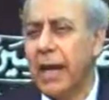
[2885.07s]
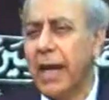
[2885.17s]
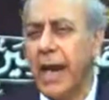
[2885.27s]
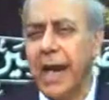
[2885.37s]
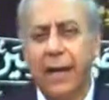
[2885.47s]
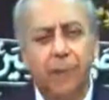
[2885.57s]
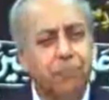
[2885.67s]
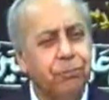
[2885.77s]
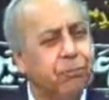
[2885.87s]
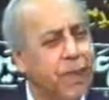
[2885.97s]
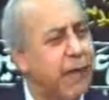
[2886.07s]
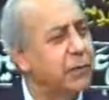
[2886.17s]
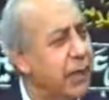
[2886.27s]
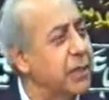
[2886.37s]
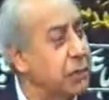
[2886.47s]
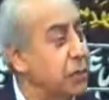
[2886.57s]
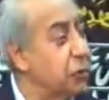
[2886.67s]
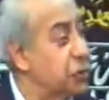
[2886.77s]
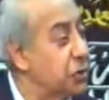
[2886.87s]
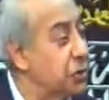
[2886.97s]
And I make the
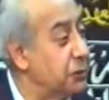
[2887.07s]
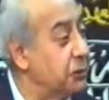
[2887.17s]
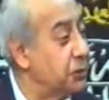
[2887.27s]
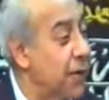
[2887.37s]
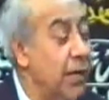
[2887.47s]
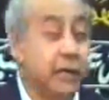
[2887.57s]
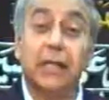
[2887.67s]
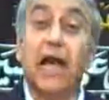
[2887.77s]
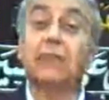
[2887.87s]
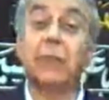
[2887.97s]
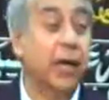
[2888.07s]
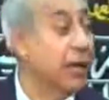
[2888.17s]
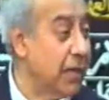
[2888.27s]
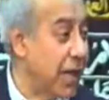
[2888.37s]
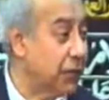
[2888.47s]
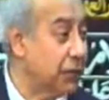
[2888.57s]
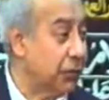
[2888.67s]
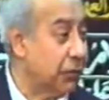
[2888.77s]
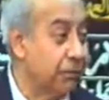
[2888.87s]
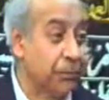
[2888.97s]
excuse that I have already done so.